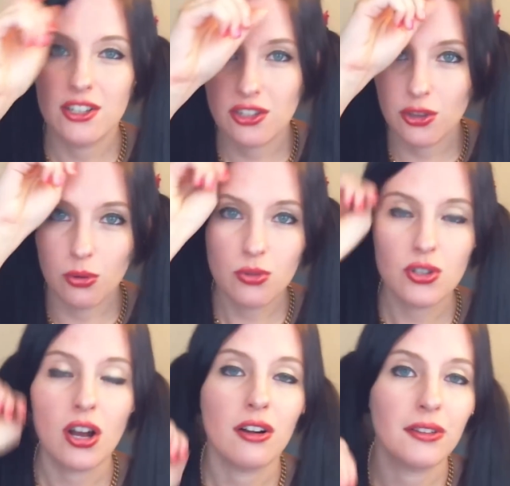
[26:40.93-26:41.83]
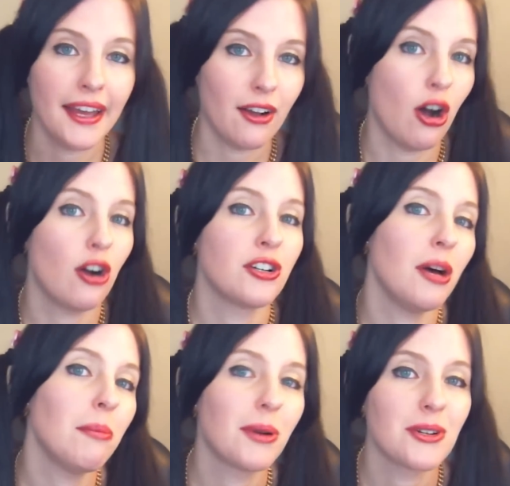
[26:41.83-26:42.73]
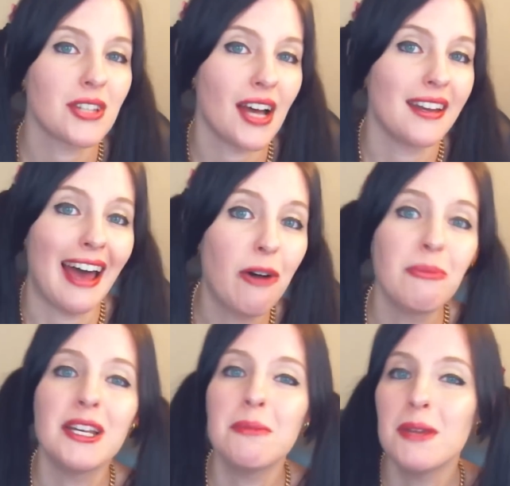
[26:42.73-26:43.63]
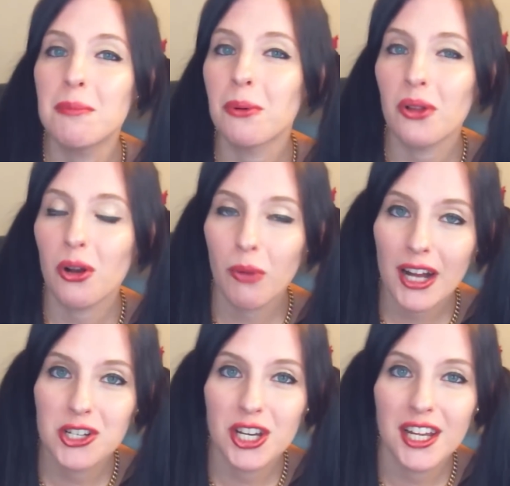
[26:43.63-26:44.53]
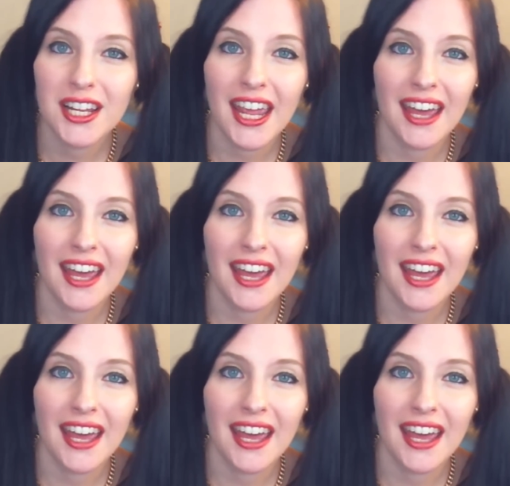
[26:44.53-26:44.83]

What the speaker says: those are like hard numbers on how many people are watching,